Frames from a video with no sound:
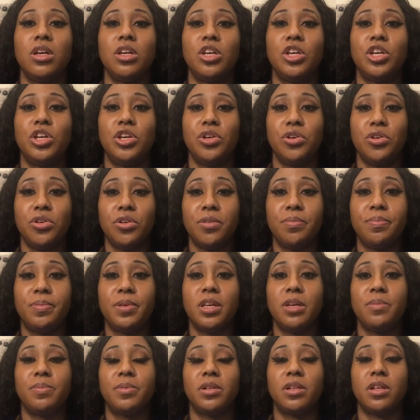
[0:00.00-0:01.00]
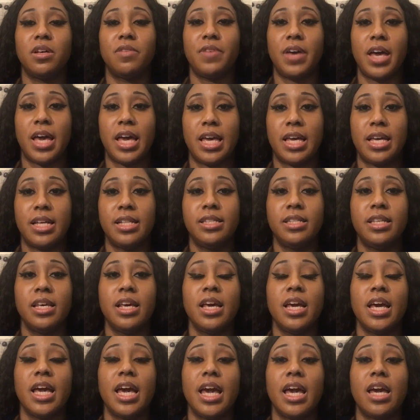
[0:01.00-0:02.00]
cure people of AIDS,
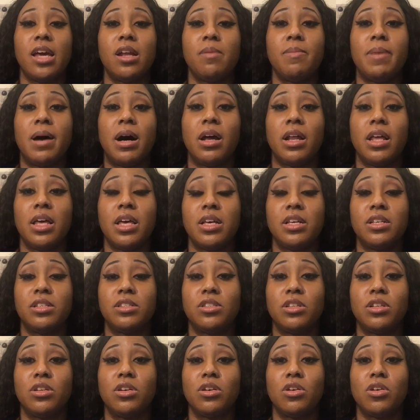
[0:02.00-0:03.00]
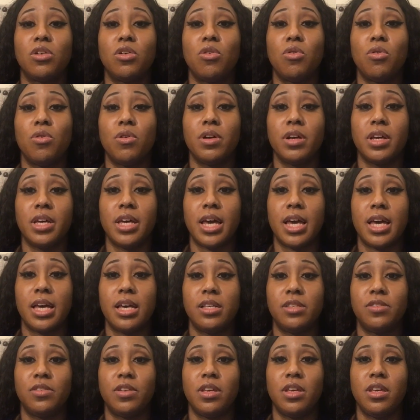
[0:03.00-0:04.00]
and about his court
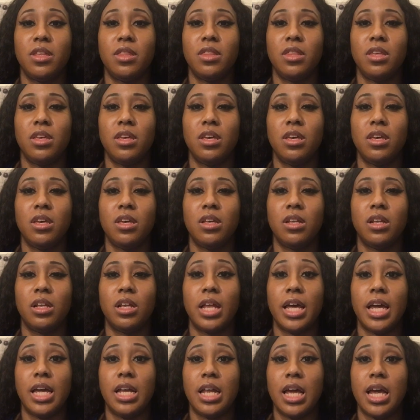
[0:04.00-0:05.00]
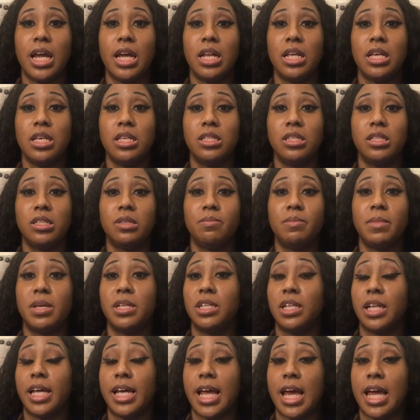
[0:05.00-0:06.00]
case in the
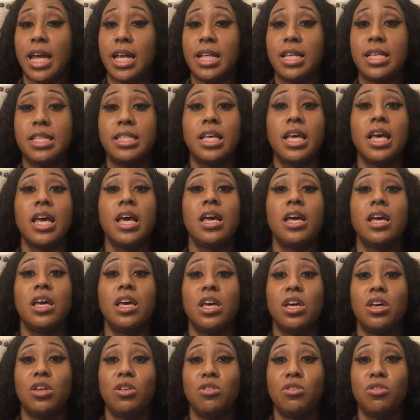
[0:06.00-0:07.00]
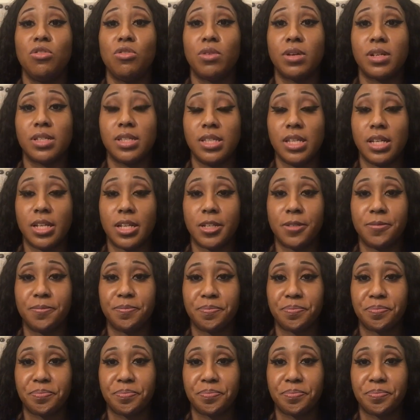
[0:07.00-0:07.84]
mid to late 80s, in New York City.